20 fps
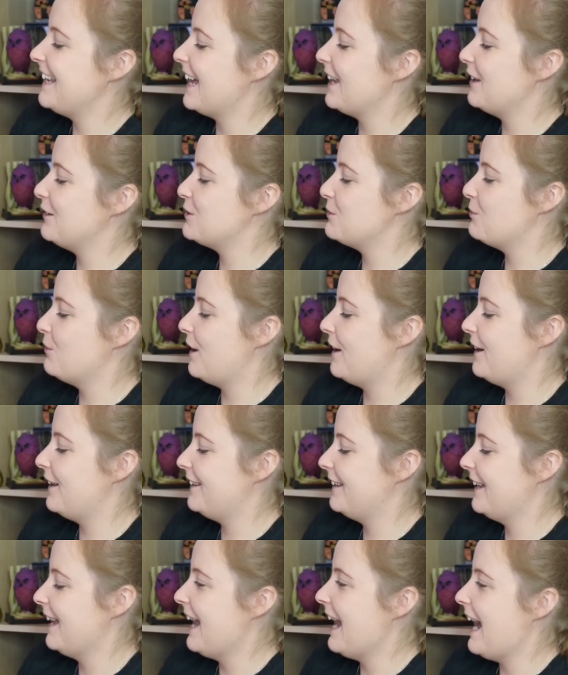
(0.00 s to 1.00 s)
Hallows
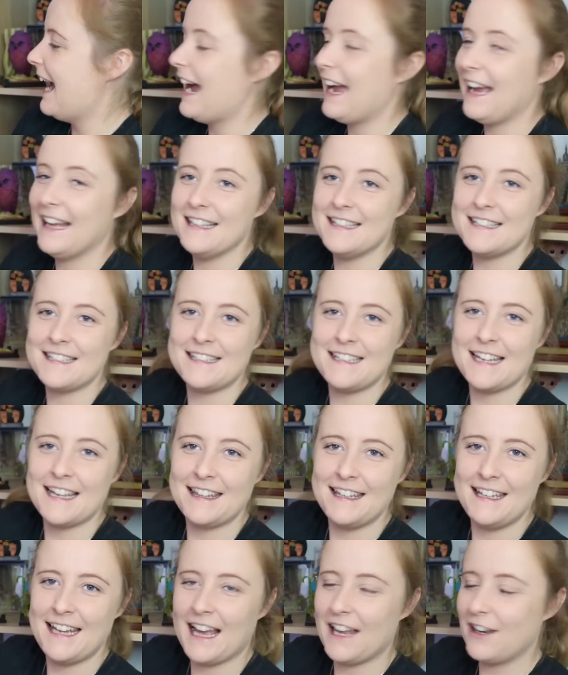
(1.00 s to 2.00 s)
1 and
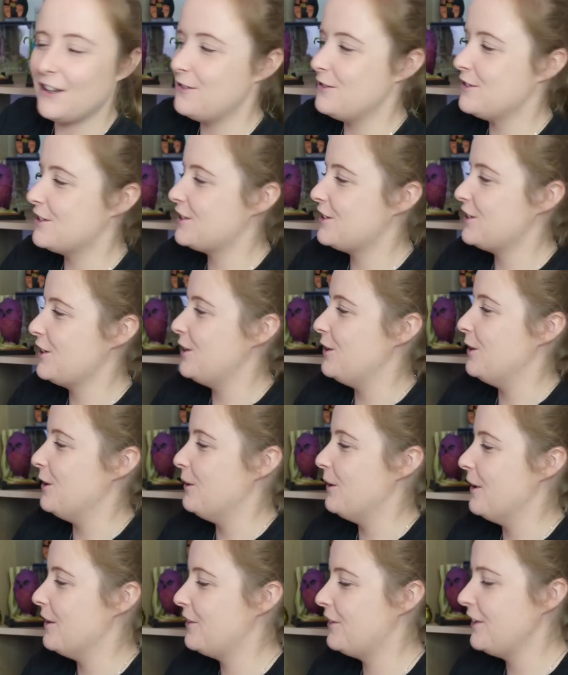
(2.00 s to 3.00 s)
Deathly Hallows
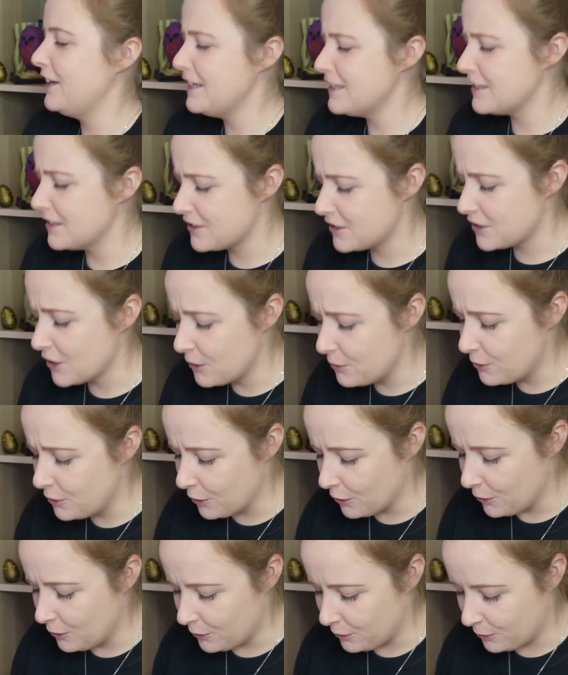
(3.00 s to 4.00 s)
2. These are so
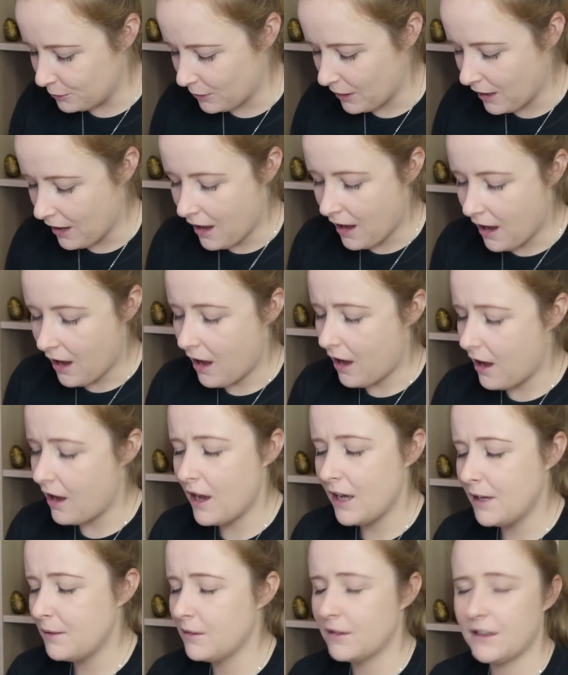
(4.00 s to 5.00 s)
cool.
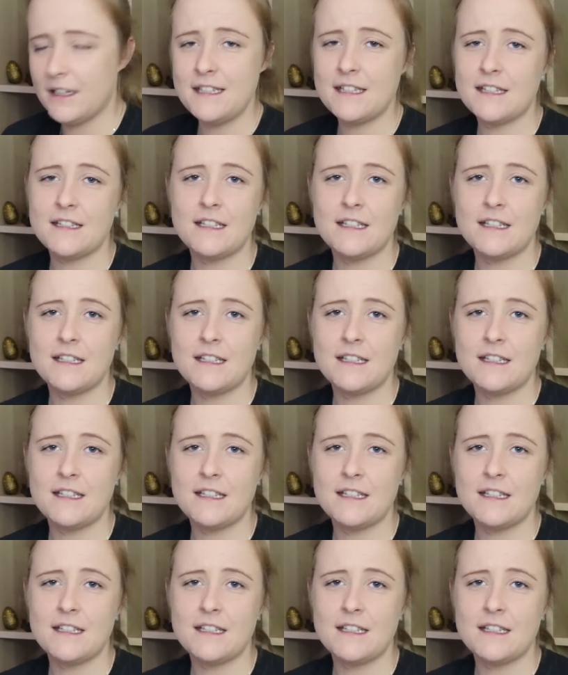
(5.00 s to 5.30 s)
These